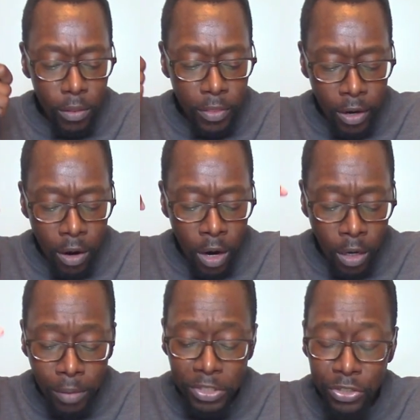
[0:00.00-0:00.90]
There are
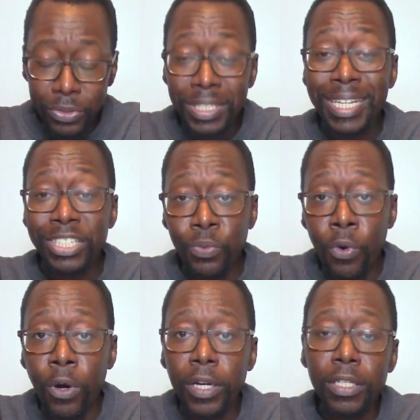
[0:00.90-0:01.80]
up to 6
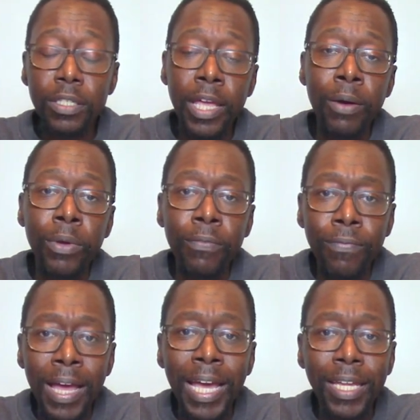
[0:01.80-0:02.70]
warnings that we
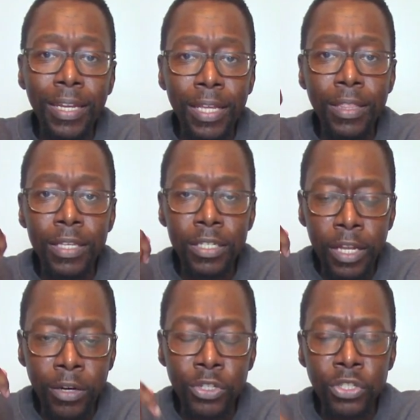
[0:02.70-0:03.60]
find in this
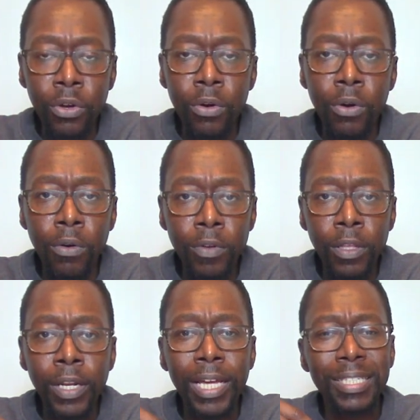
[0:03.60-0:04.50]
letter. So over
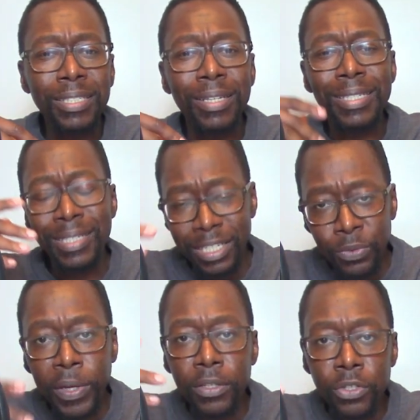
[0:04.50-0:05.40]
the next
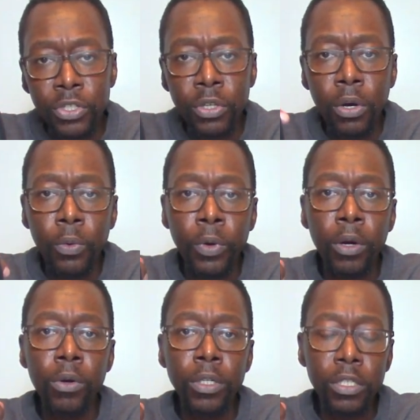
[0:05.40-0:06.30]
6 weeks or so,
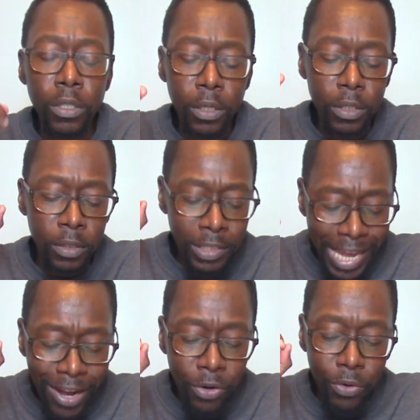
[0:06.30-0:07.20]
we're going to
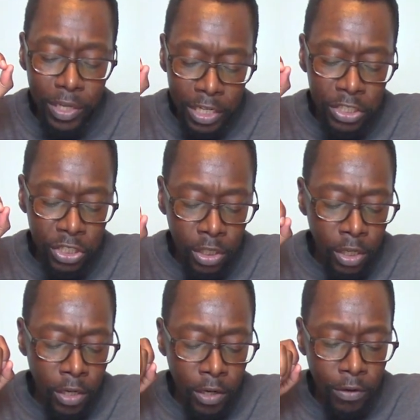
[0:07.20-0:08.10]
tackle each
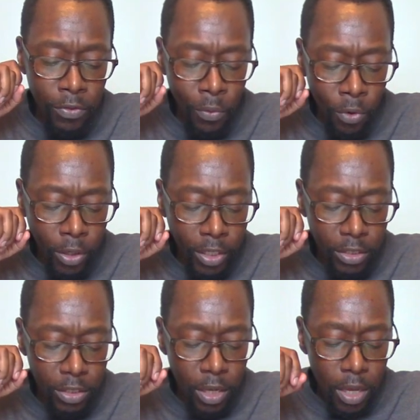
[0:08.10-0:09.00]
of the
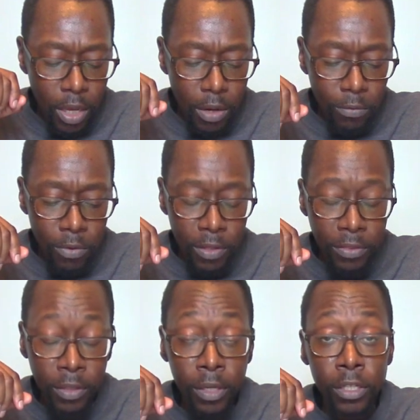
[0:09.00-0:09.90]
warnings,
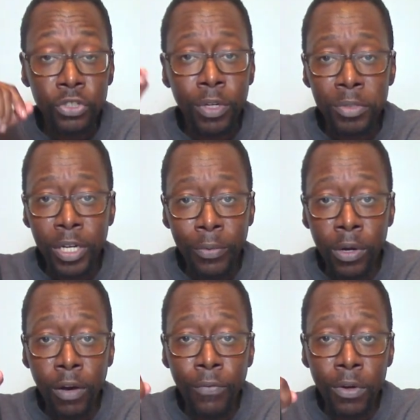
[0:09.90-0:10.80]
with the scripture that we're
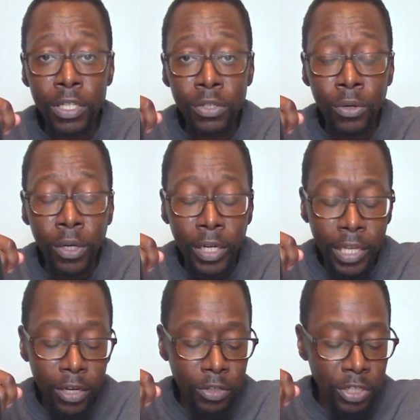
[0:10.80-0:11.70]
going to focus on
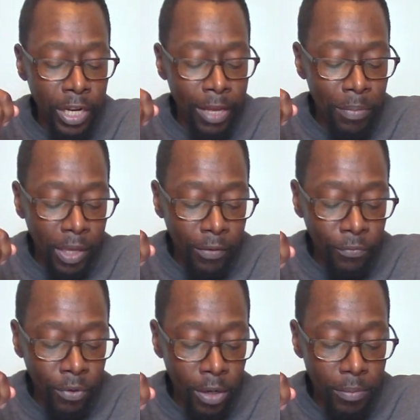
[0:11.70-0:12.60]
here today being
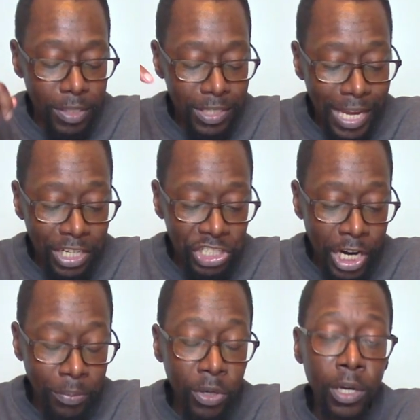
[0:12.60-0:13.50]
from the 2nd
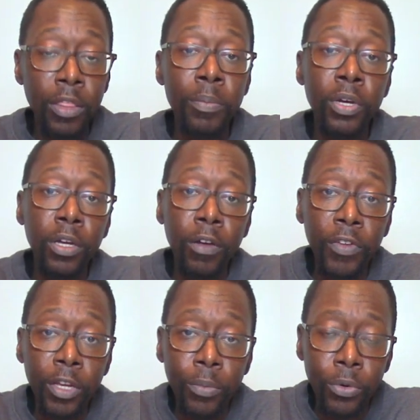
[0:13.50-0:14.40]
chapter of the book of
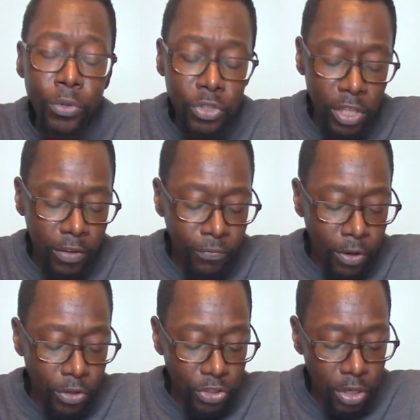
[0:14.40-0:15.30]
Hebrews, the
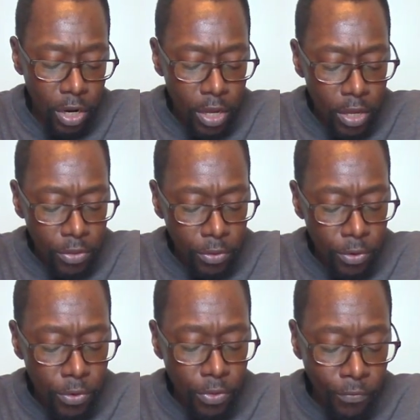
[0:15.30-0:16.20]
1st
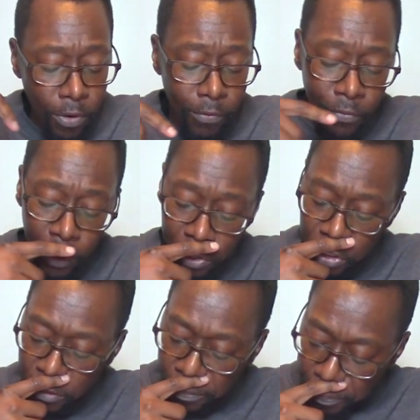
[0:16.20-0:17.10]
through the 4th
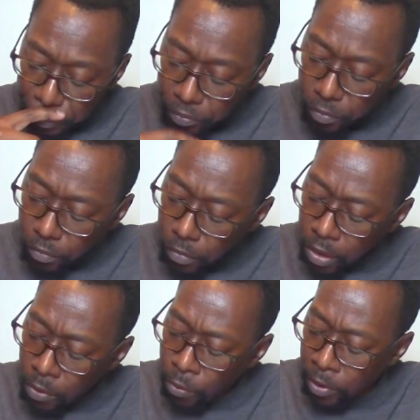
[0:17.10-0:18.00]
verse,
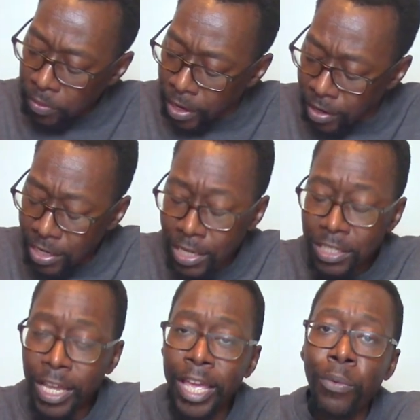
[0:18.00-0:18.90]
where there
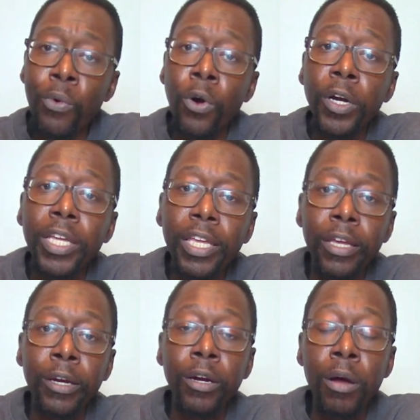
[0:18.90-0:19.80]
is a warning
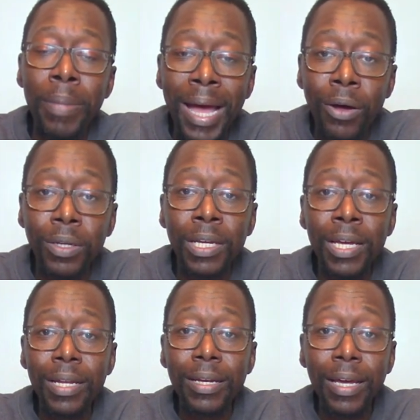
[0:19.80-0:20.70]
here about
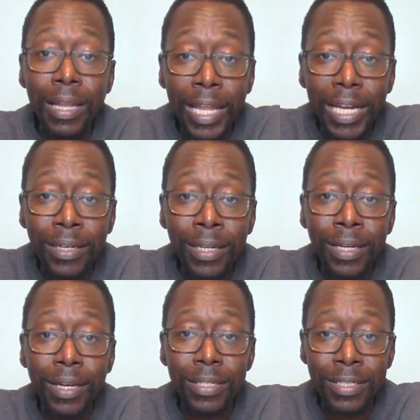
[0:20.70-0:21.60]

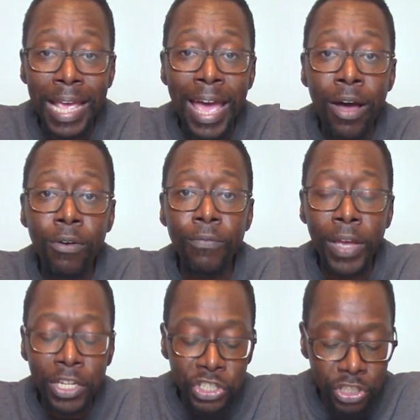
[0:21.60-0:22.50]
neglecting
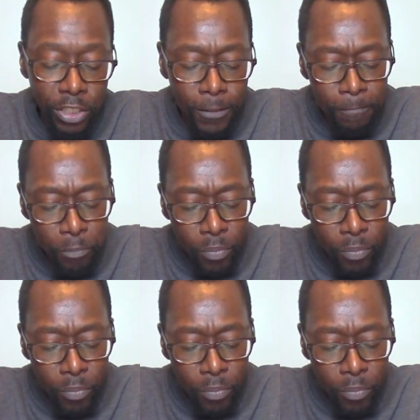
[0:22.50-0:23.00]
salvation,